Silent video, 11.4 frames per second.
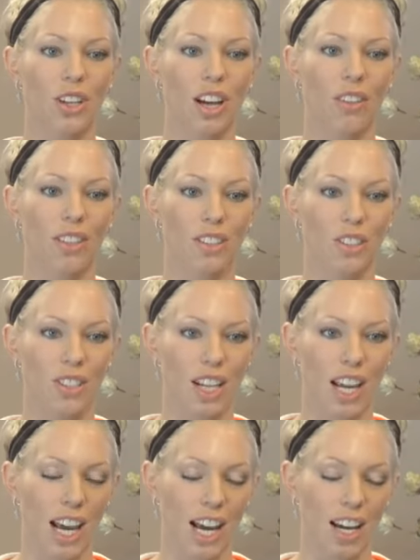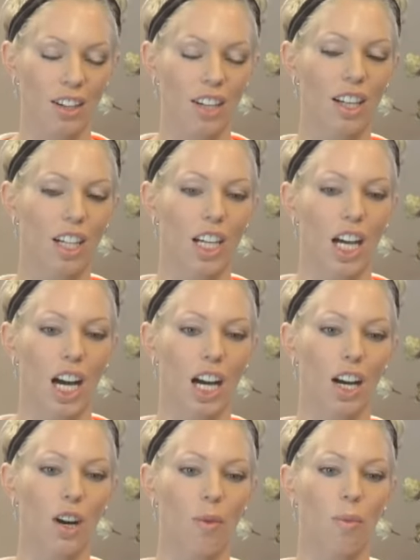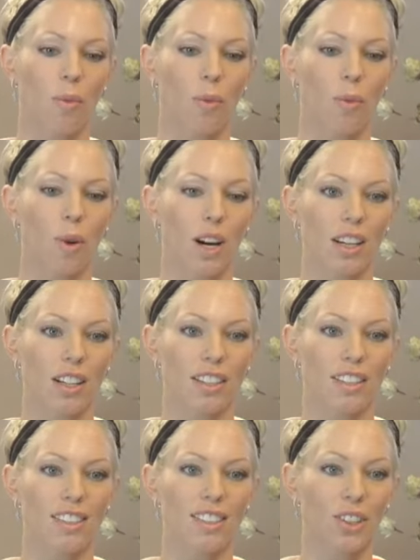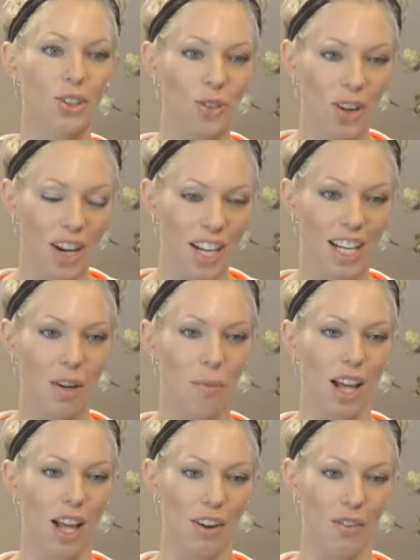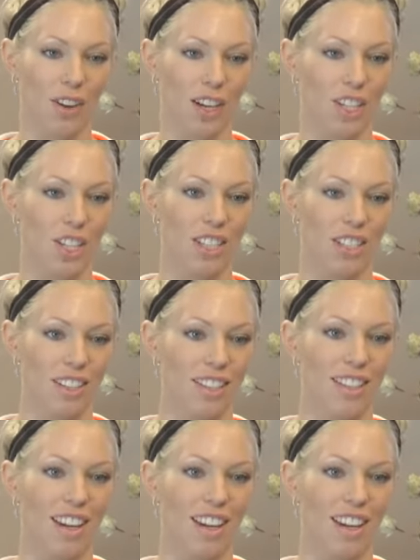health concerns I had was chronic bladder infections.